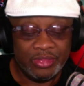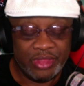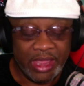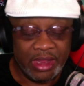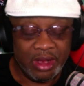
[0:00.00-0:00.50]

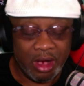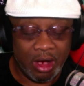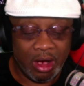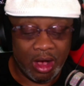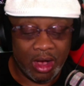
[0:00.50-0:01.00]
they
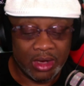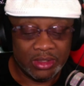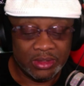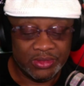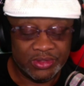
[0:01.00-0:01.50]
are
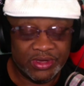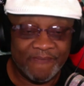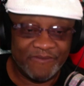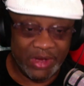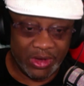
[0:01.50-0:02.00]

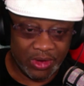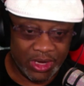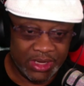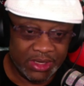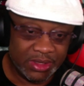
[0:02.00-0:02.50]

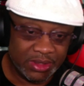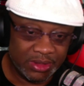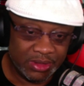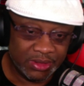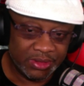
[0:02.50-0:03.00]
severely
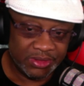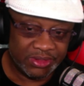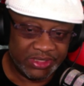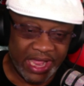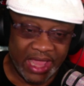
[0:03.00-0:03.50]

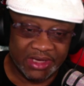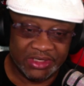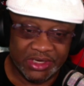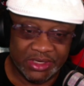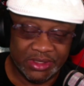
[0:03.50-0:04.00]

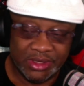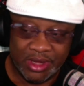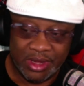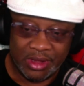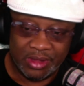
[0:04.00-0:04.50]
challenging
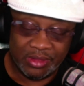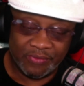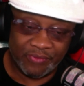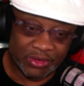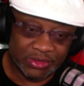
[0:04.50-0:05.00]
your
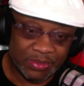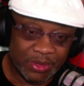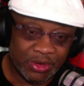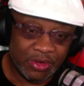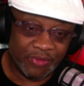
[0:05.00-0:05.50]
First
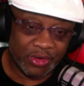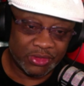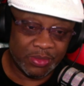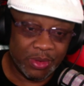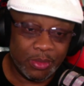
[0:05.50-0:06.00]

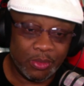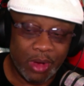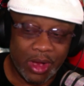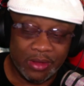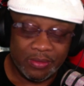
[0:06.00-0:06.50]
Amendment
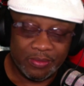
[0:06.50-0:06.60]
right.